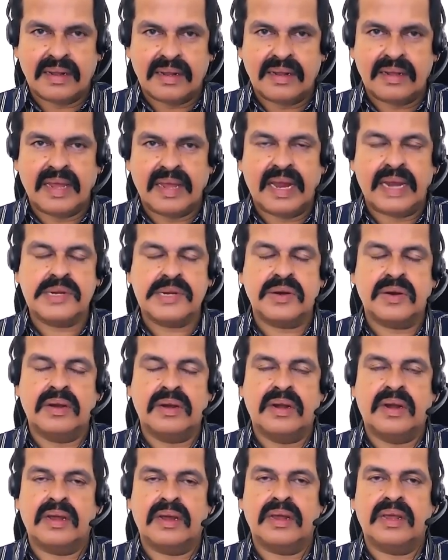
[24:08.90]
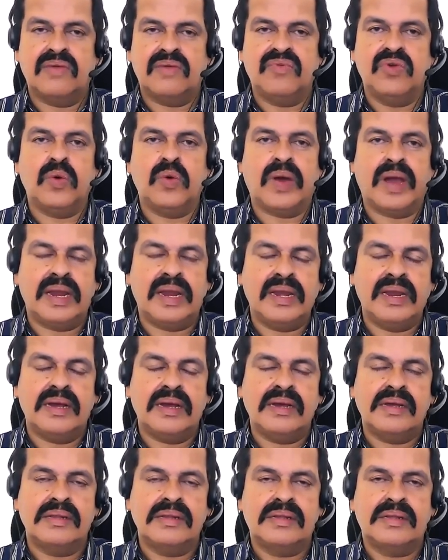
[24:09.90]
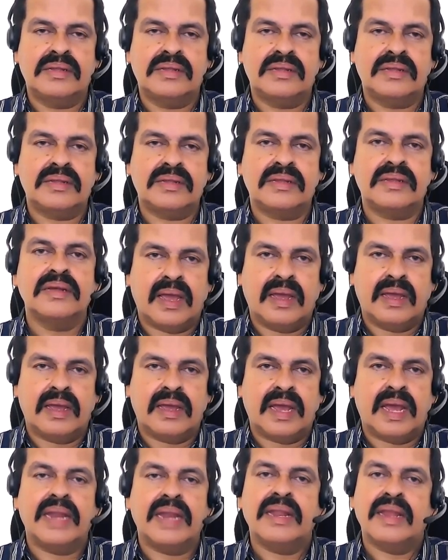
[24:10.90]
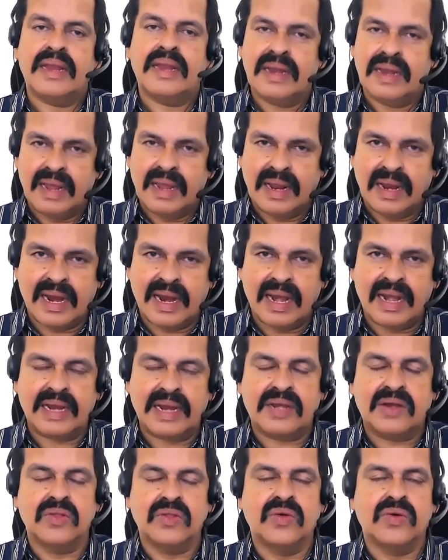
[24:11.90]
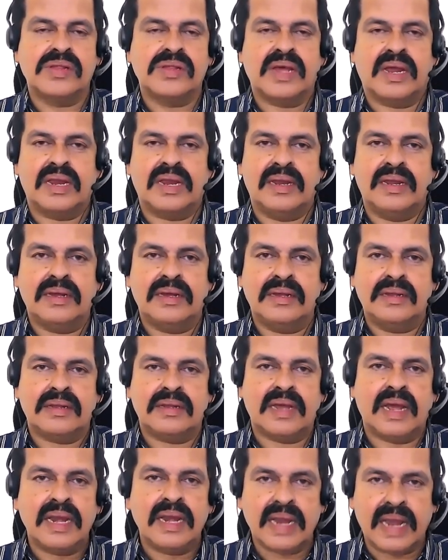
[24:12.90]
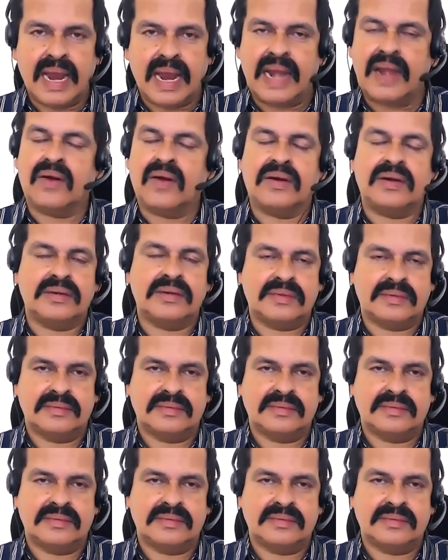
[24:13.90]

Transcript: that should give you ideas, and then connect to those ideas and add on.